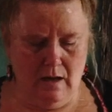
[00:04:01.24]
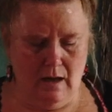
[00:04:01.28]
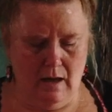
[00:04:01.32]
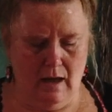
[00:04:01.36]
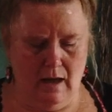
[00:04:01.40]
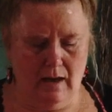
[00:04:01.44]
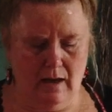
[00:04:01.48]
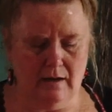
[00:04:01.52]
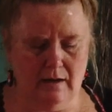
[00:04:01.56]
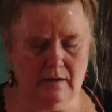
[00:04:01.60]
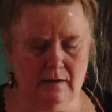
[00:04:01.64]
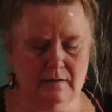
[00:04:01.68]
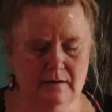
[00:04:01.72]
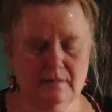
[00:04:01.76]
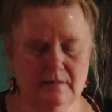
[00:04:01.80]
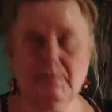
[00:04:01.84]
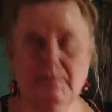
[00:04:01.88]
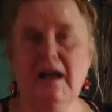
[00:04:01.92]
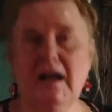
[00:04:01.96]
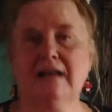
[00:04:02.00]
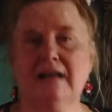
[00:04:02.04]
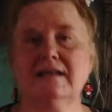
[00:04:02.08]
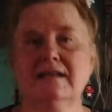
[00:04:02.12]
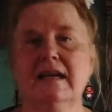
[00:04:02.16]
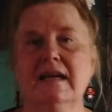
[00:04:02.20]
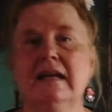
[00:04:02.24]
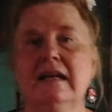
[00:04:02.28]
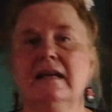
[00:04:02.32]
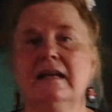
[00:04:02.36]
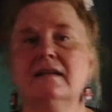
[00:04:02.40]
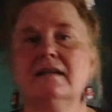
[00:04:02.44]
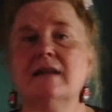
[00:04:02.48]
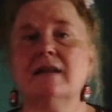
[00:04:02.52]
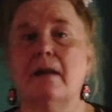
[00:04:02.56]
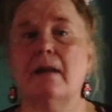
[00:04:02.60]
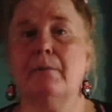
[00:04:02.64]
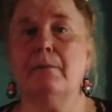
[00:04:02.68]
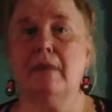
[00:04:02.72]
and it is a martini
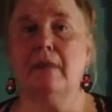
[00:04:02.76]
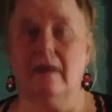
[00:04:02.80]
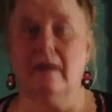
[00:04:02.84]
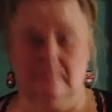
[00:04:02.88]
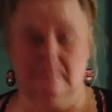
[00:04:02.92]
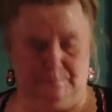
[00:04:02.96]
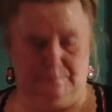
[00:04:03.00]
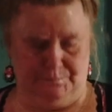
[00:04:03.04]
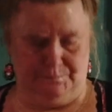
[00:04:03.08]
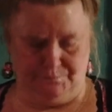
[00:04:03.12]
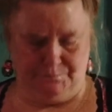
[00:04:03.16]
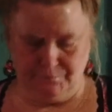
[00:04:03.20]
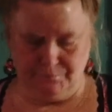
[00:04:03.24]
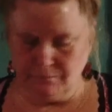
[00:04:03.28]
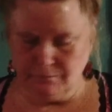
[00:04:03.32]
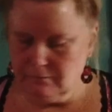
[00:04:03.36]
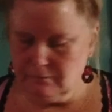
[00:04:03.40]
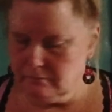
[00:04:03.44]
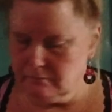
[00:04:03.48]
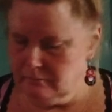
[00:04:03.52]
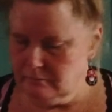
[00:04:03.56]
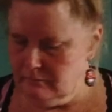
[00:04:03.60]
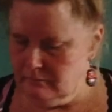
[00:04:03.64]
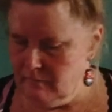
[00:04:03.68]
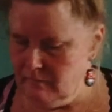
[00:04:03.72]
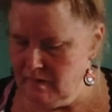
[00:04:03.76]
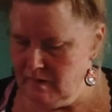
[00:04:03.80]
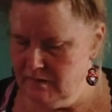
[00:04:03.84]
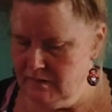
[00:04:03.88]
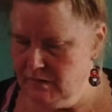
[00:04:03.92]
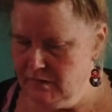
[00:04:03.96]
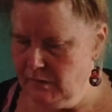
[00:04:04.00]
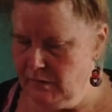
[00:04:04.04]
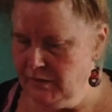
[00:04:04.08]
tumbler. So